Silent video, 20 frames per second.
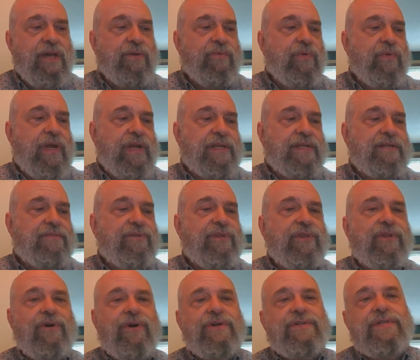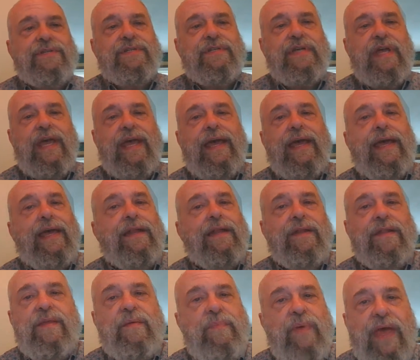relative clauses,
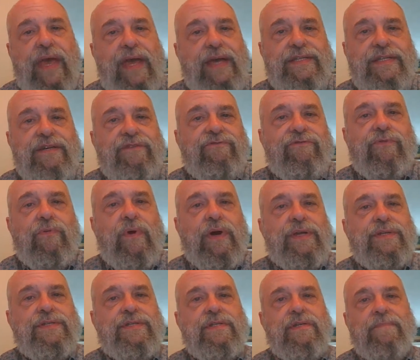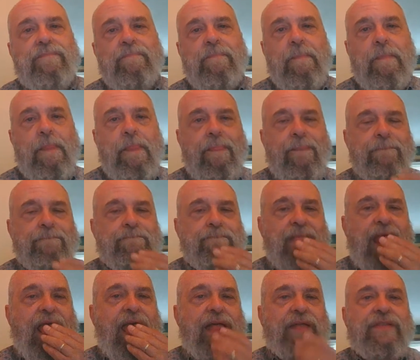and the passive voice.
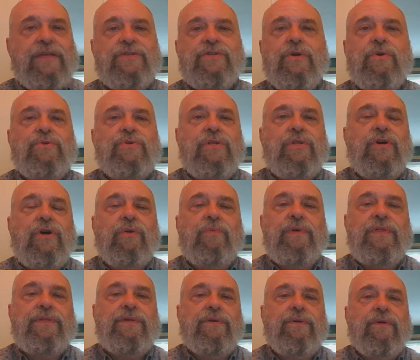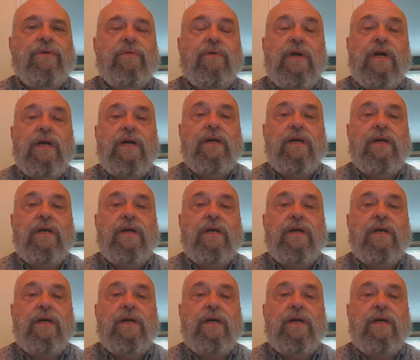And this goes along with your